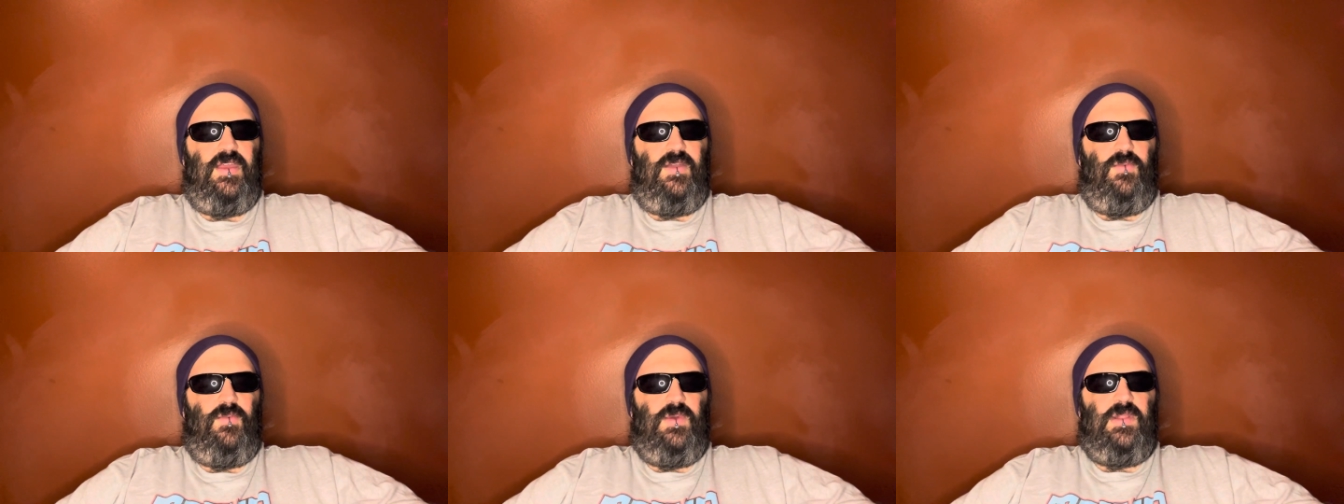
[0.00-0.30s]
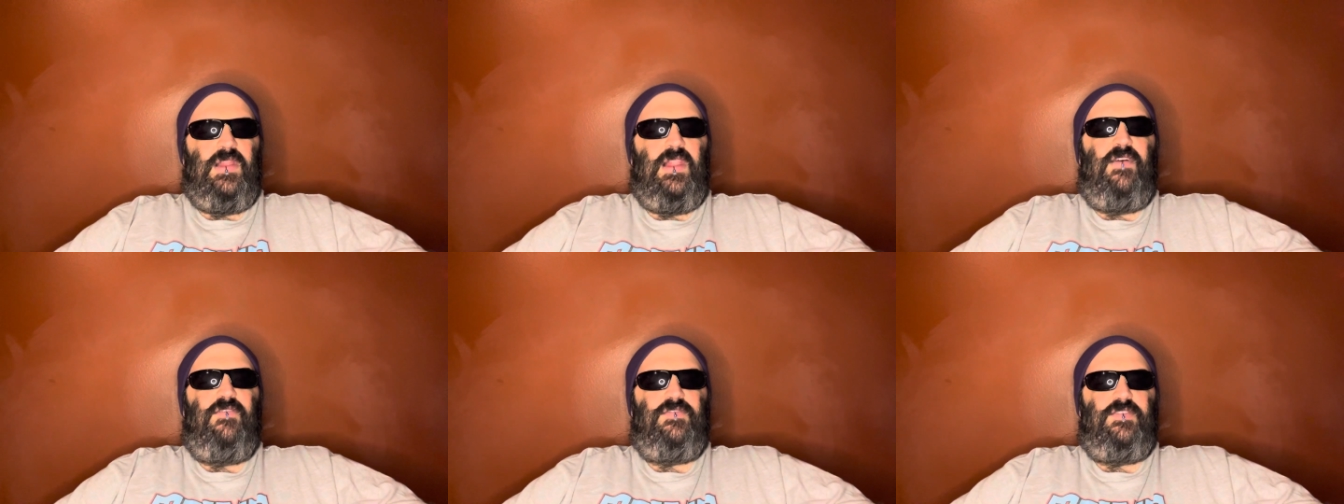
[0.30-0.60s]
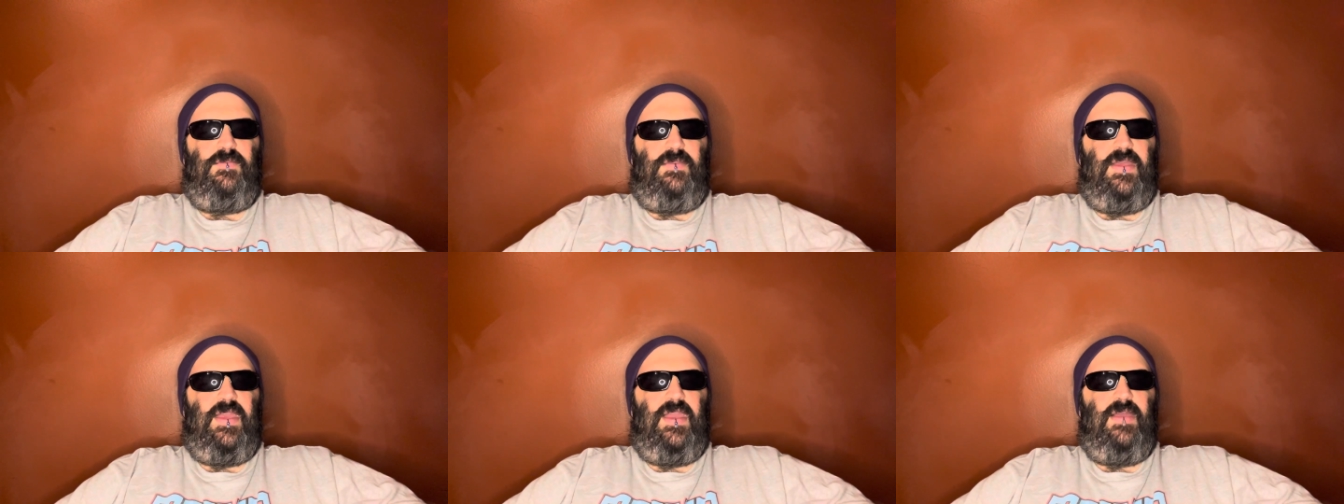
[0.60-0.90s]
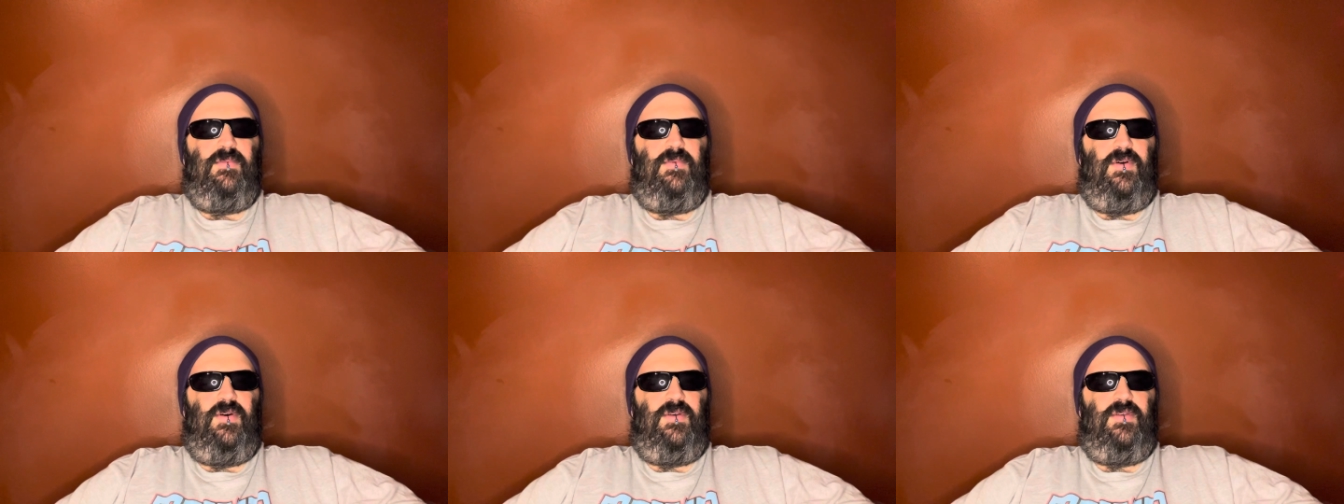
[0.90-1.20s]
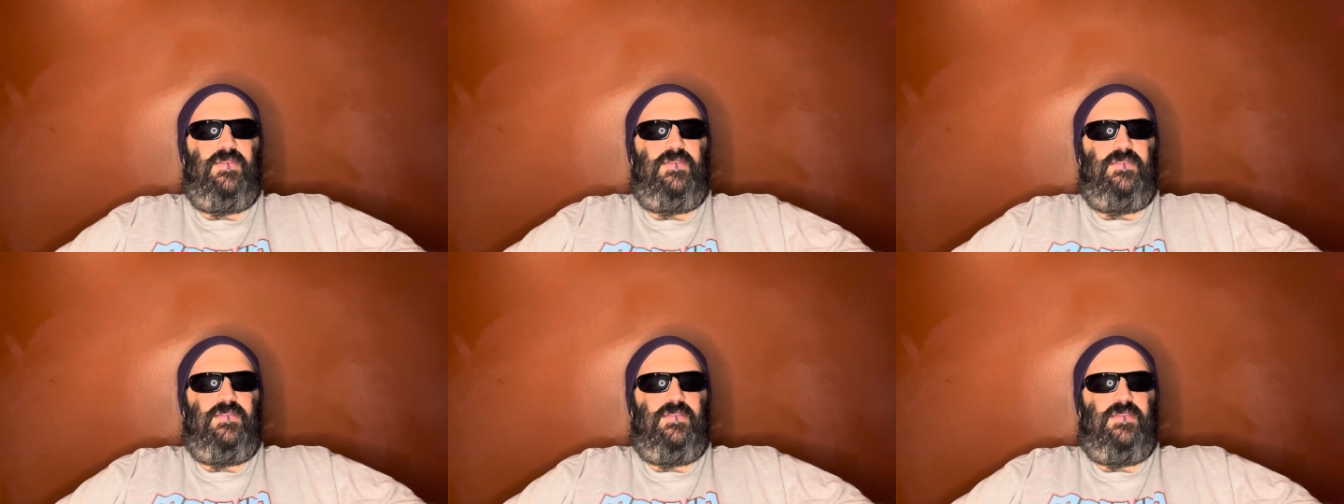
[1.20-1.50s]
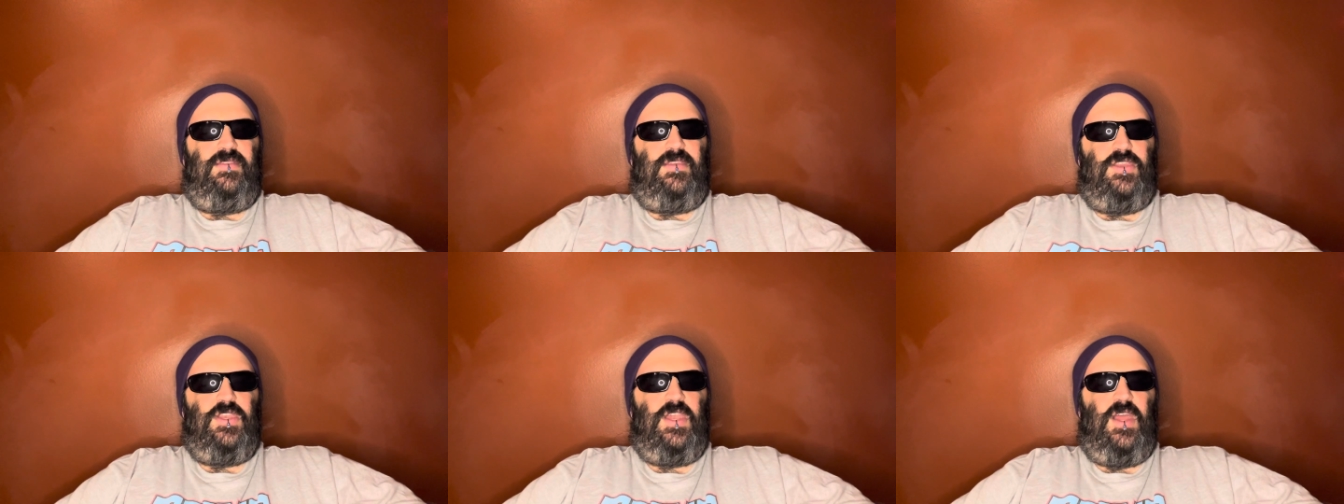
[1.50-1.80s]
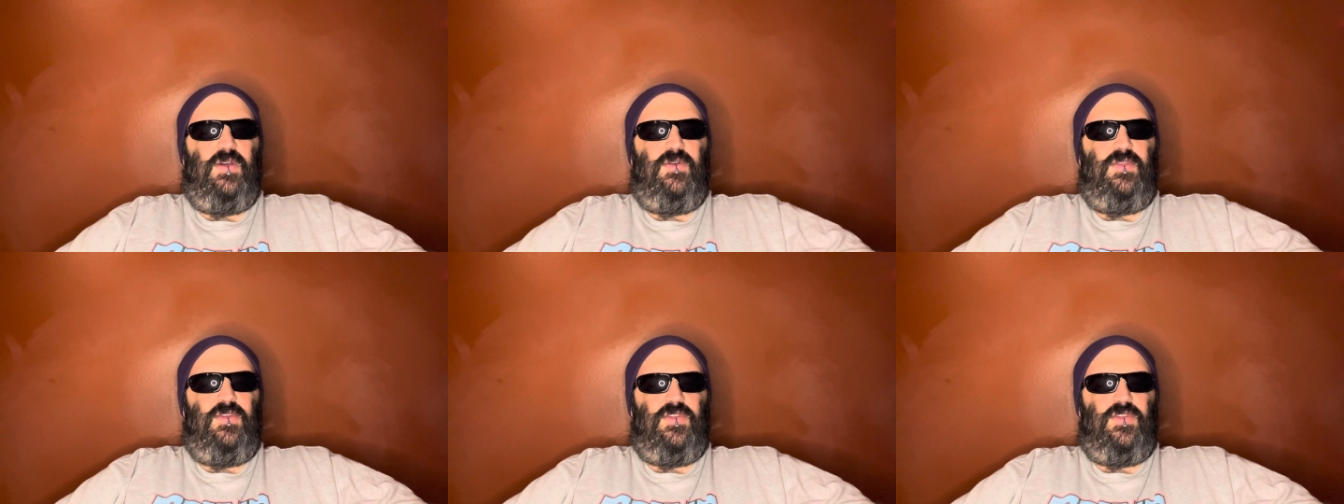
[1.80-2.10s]
would love to be able to
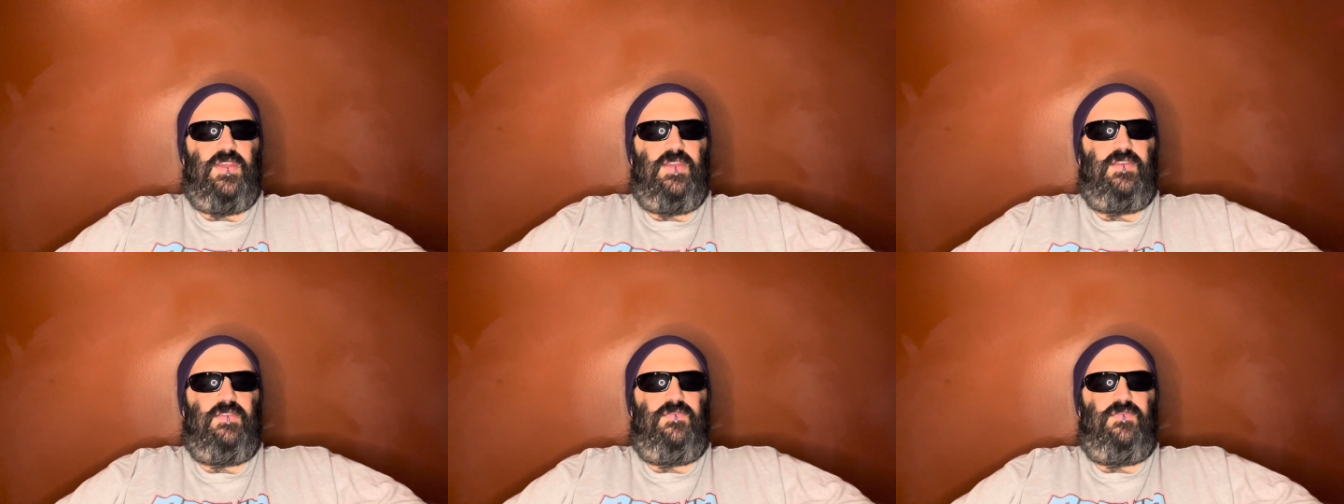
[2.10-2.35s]
know that she has